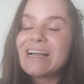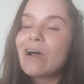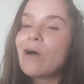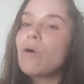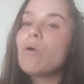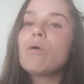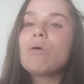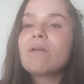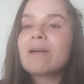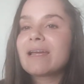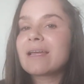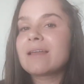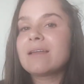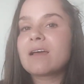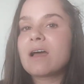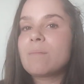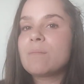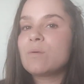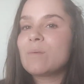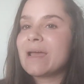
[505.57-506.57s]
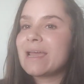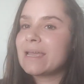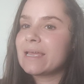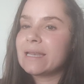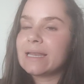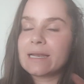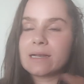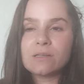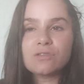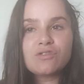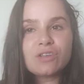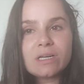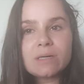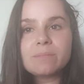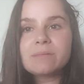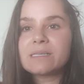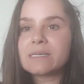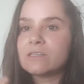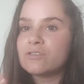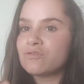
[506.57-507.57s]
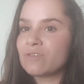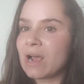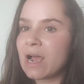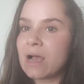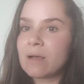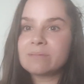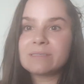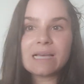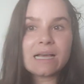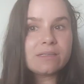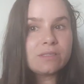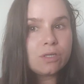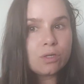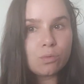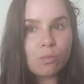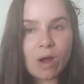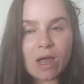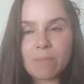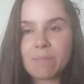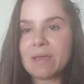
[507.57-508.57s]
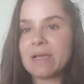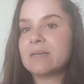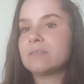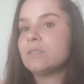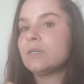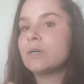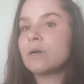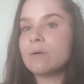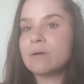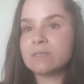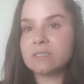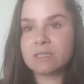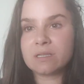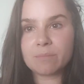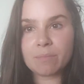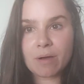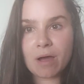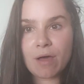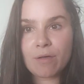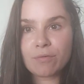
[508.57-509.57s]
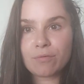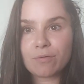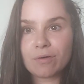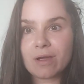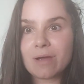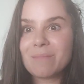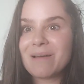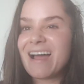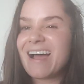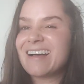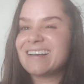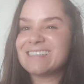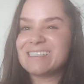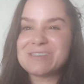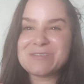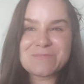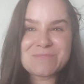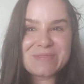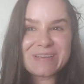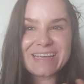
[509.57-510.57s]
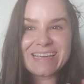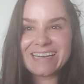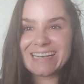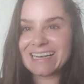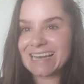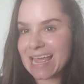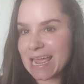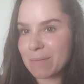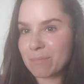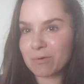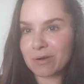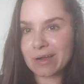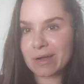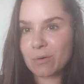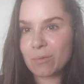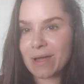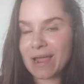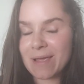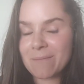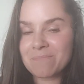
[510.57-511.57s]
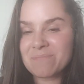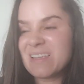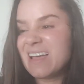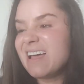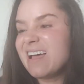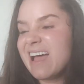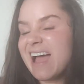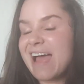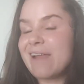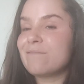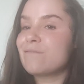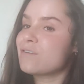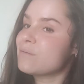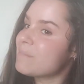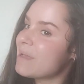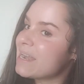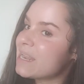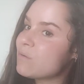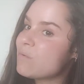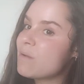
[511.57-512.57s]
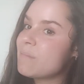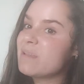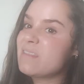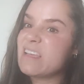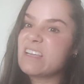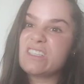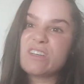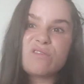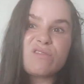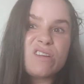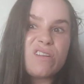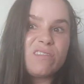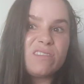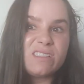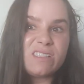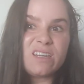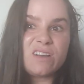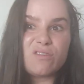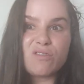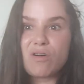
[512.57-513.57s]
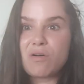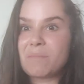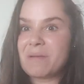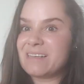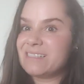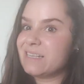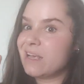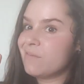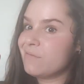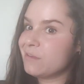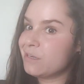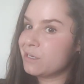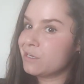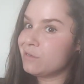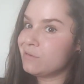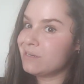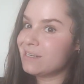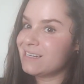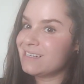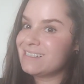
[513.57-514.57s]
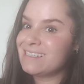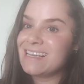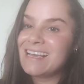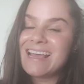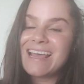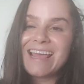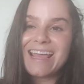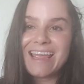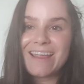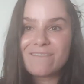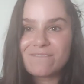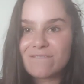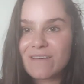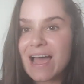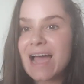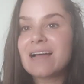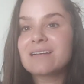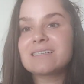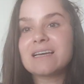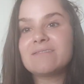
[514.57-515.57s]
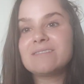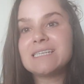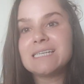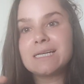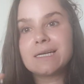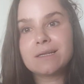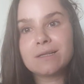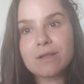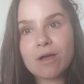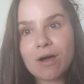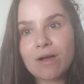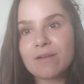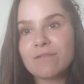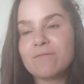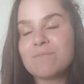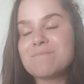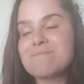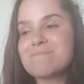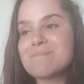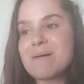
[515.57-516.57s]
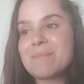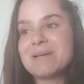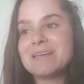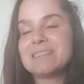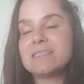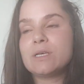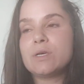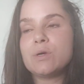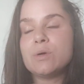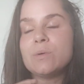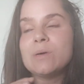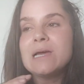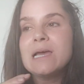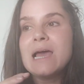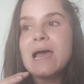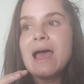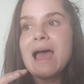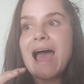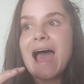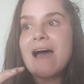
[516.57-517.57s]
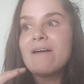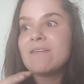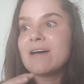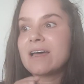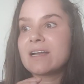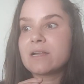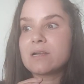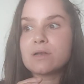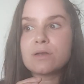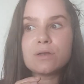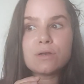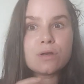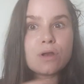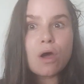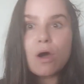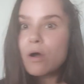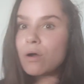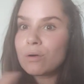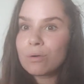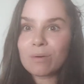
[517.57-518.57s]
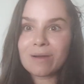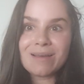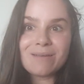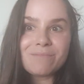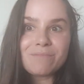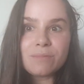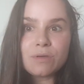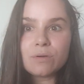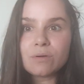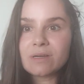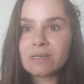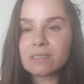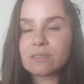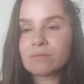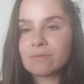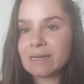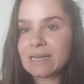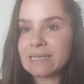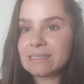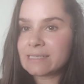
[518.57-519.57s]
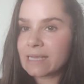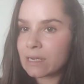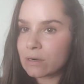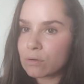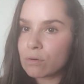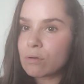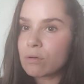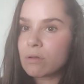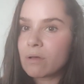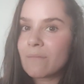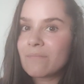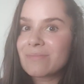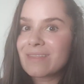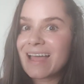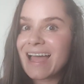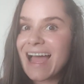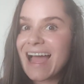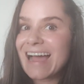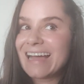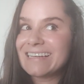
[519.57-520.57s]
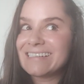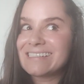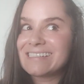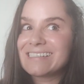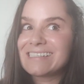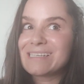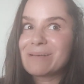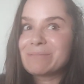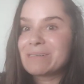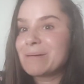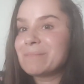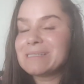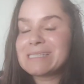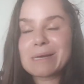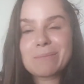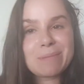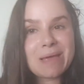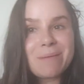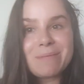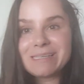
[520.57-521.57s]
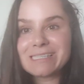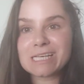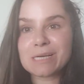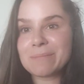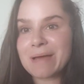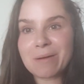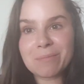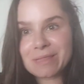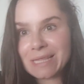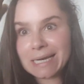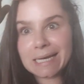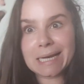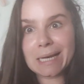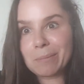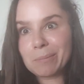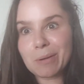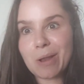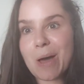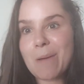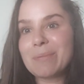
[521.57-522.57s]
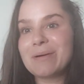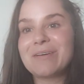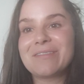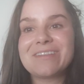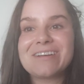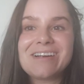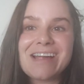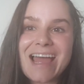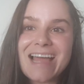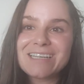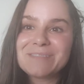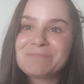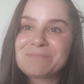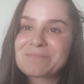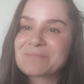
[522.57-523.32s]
or it can come away in little dribs and drabs as you're wiping, as you're going to the bathroom, as you begin labouring away. And for many women, they don't notice it at all, myself included. In fact, I've seen a lot of mamas who have had no mucus release at all, and sometimes their babies come out with a little blob on their head.